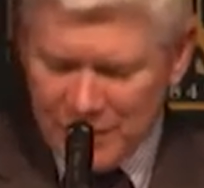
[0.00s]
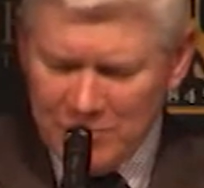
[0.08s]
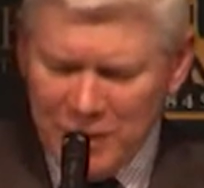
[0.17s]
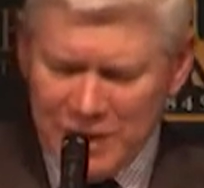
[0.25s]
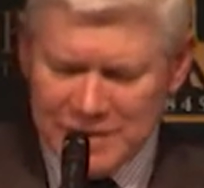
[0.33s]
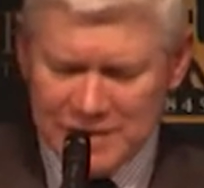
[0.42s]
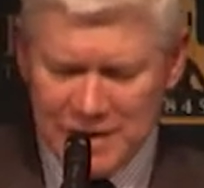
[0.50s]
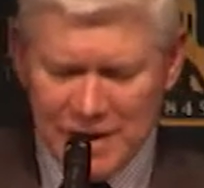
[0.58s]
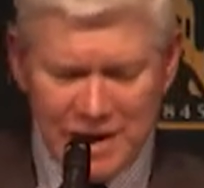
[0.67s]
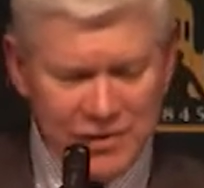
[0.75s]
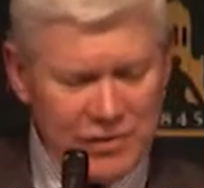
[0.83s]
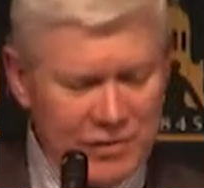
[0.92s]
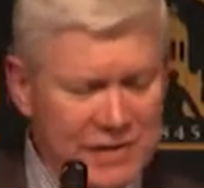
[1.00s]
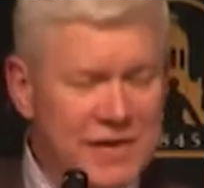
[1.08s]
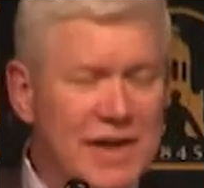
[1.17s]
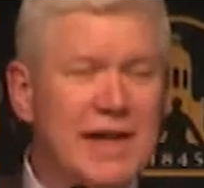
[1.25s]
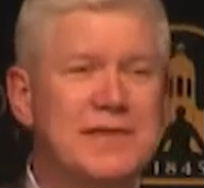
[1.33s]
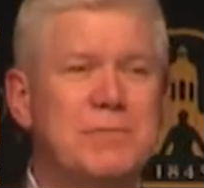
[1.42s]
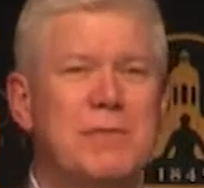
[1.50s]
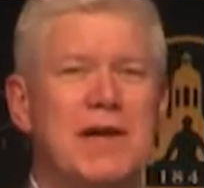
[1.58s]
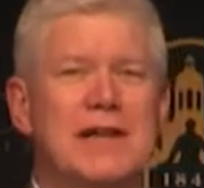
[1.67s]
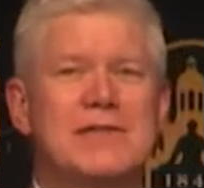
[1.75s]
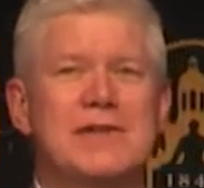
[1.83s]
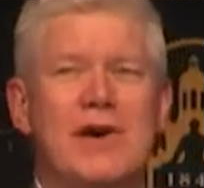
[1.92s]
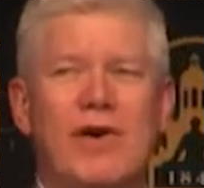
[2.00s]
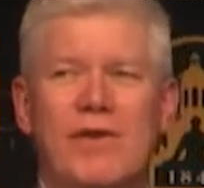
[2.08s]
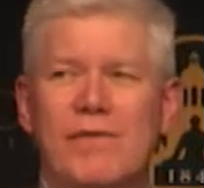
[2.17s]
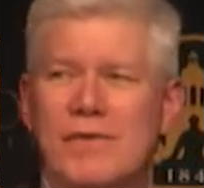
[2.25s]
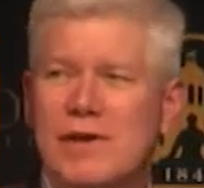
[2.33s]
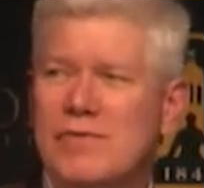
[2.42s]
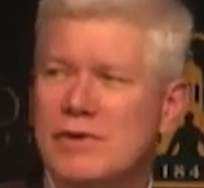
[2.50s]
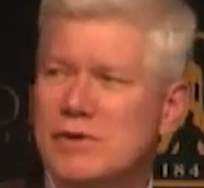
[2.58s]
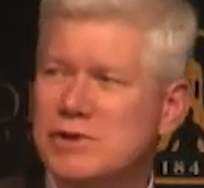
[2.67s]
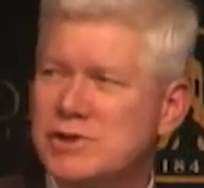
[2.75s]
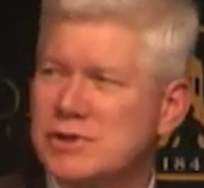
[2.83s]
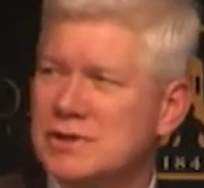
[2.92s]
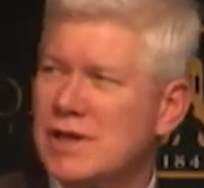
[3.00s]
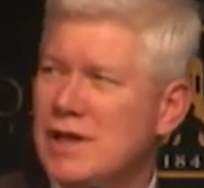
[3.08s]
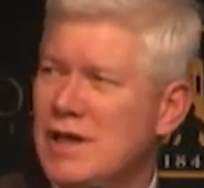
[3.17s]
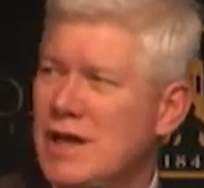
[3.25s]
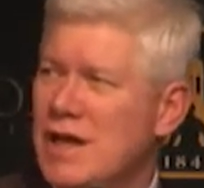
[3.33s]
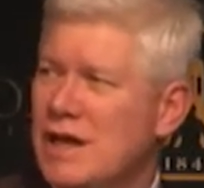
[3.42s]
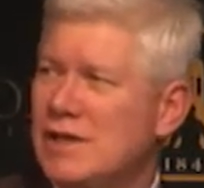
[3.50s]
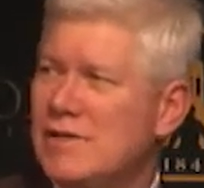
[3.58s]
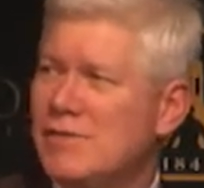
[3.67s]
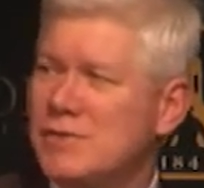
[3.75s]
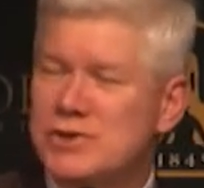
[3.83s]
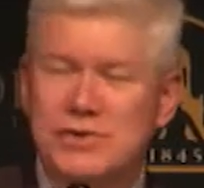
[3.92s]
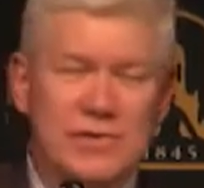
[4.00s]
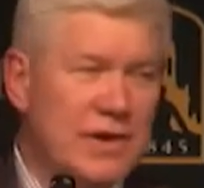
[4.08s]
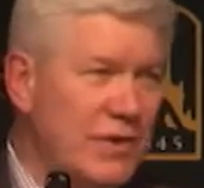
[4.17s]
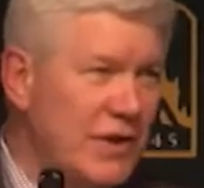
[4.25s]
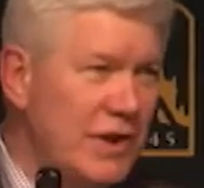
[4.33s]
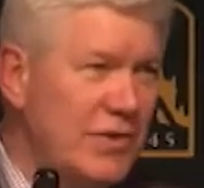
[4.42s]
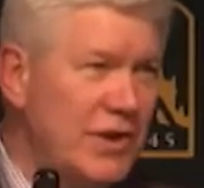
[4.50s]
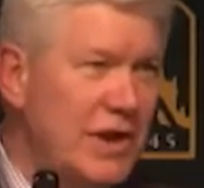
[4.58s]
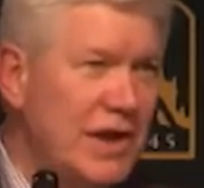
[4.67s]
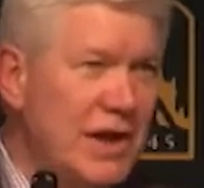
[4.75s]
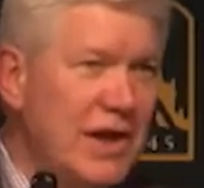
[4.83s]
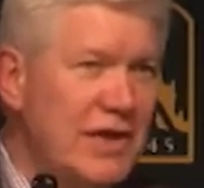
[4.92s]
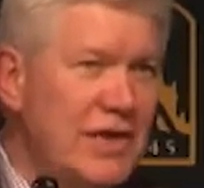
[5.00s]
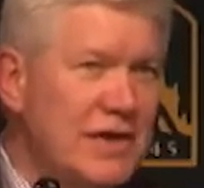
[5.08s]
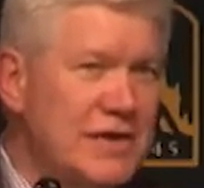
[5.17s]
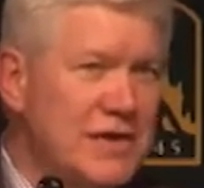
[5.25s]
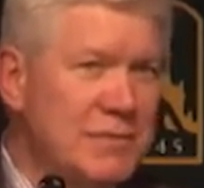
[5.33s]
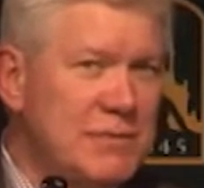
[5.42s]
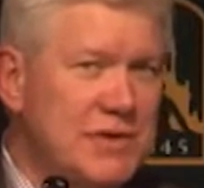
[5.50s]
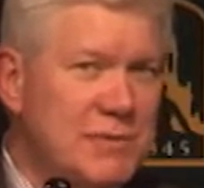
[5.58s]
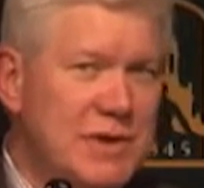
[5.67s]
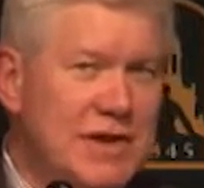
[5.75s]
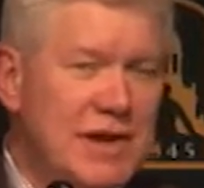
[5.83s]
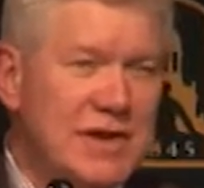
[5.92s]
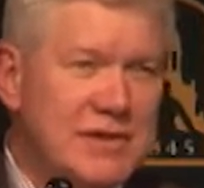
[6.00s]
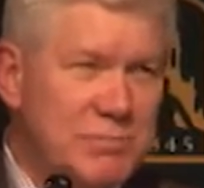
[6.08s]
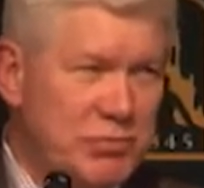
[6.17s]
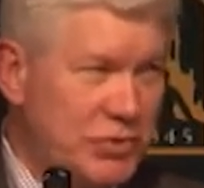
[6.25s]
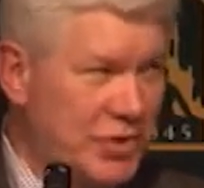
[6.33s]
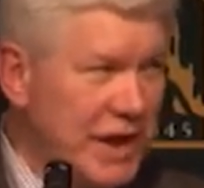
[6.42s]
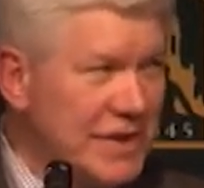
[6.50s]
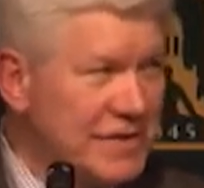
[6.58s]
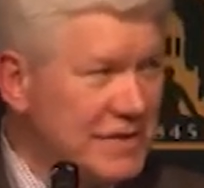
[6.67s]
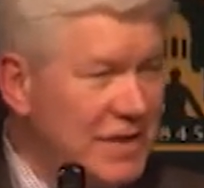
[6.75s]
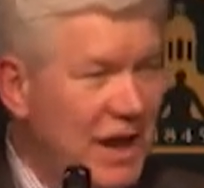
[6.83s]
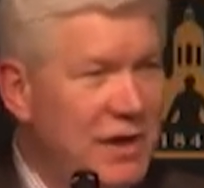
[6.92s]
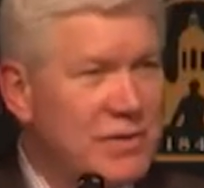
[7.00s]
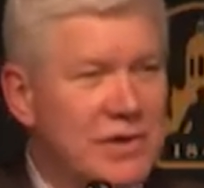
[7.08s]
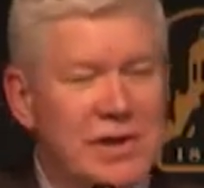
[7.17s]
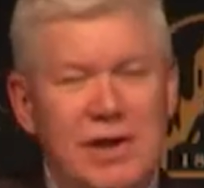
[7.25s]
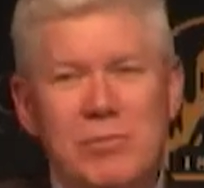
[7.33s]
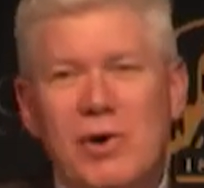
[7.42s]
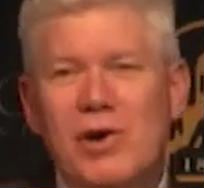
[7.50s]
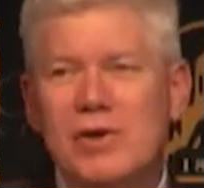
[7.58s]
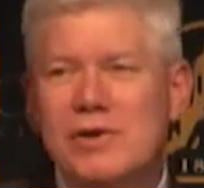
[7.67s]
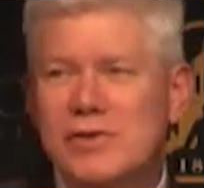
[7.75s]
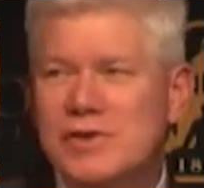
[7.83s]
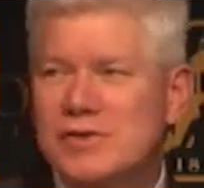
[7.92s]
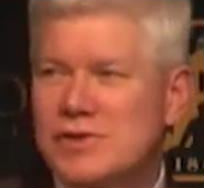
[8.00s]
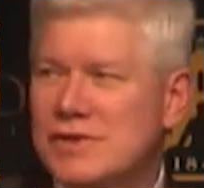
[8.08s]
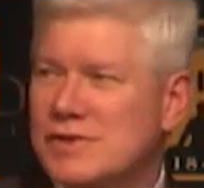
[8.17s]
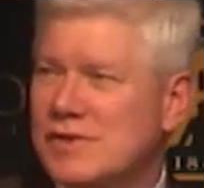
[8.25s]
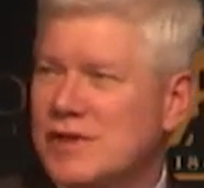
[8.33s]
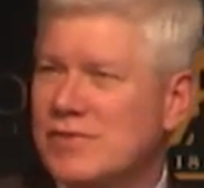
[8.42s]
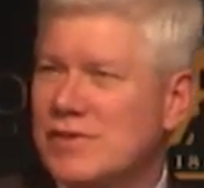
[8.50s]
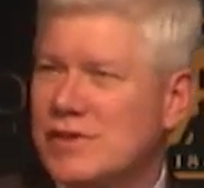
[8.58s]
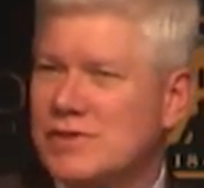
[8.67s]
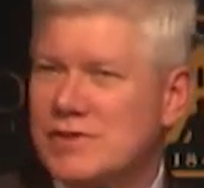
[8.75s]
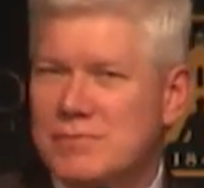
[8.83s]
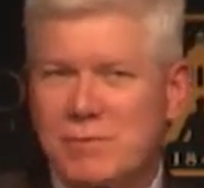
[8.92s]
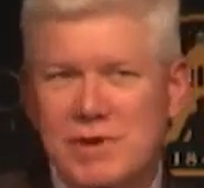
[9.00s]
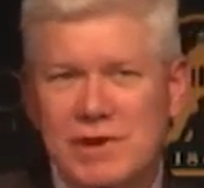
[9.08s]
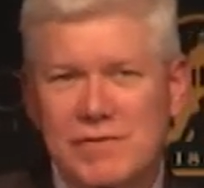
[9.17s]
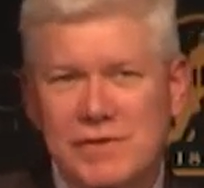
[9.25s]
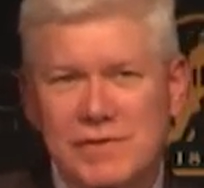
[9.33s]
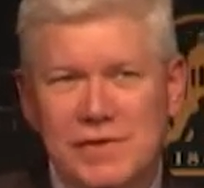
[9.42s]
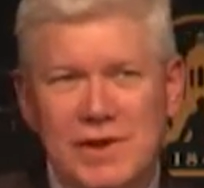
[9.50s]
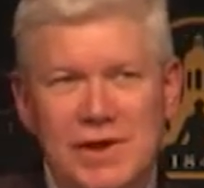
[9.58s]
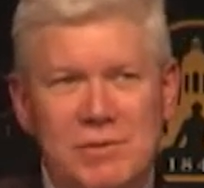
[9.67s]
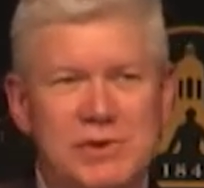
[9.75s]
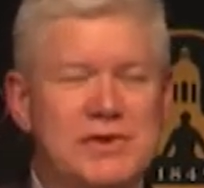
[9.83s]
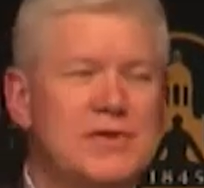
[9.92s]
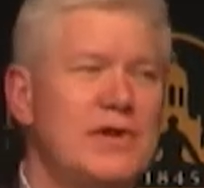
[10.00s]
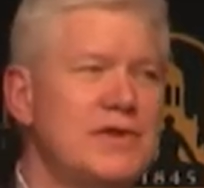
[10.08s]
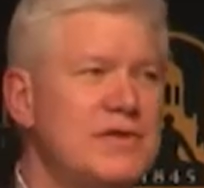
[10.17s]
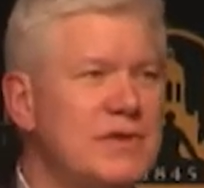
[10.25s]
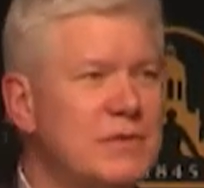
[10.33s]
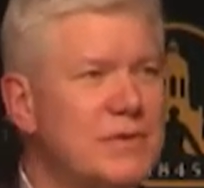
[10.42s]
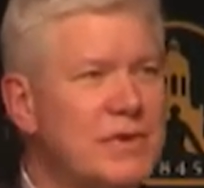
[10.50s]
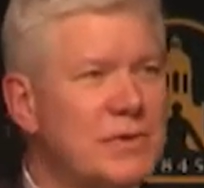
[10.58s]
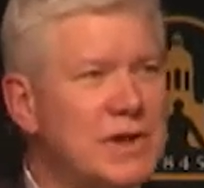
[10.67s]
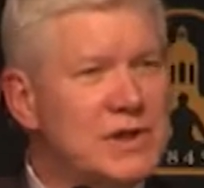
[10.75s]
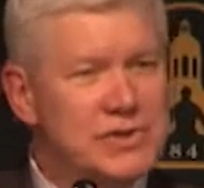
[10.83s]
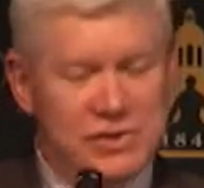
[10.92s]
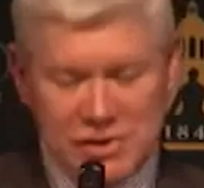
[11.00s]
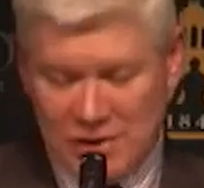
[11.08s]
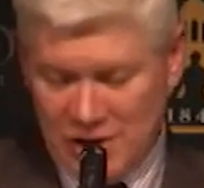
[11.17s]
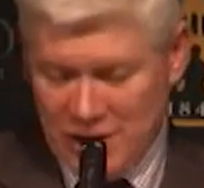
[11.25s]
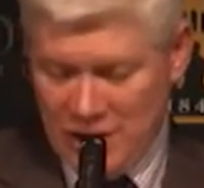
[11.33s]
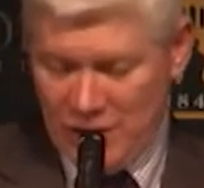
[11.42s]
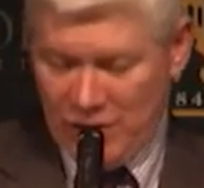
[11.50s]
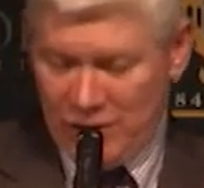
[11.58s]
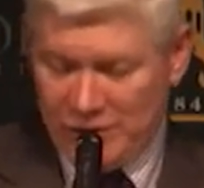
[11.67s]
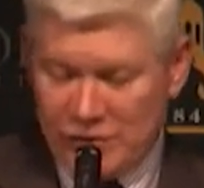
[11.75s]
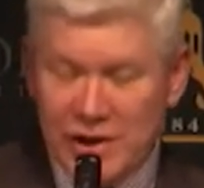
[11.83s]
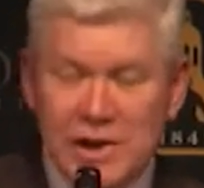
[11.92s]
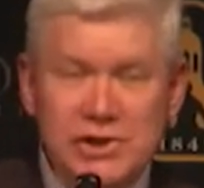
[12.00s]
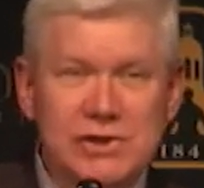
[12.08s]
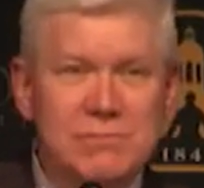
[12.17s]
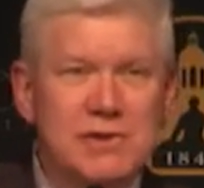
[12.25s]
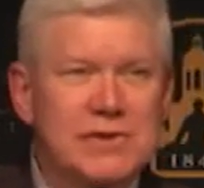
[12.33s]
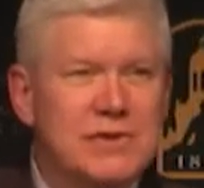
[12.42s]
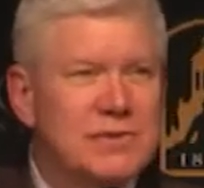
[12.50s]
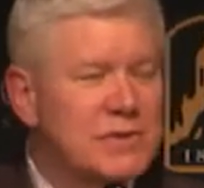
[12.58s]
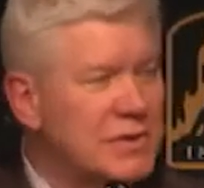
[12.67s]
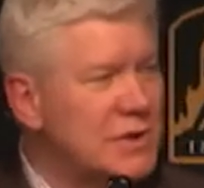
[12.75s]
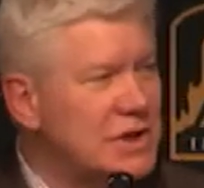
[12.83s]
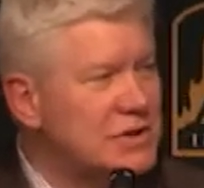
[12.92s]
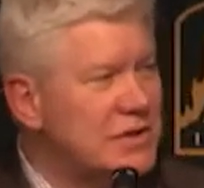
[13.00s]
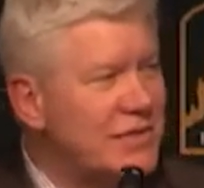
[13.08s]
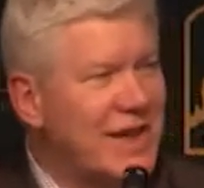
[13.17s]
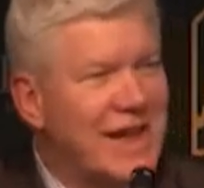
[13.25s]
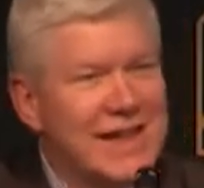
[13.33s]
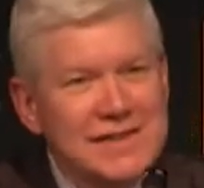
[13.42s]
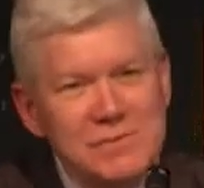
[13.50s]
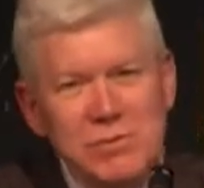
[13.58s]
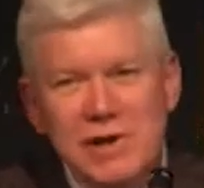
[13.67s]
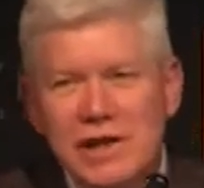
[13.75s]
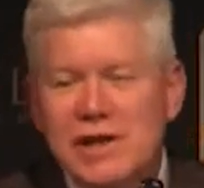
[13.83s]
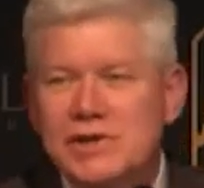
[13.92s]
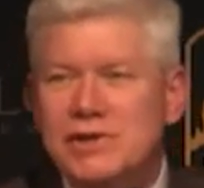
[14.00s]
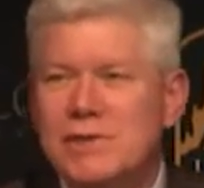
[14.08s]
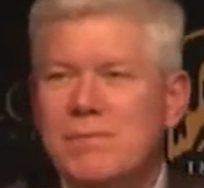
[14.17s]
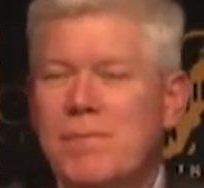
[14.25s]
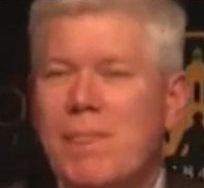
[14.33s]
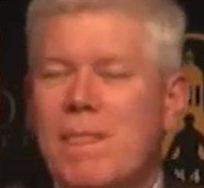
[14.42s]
But uh, there is an aspect of evolution and evolutionary theory that seems to me does press down upon Christians and religious believers, which is not to do with the question of creation, but to do with the question of explanation.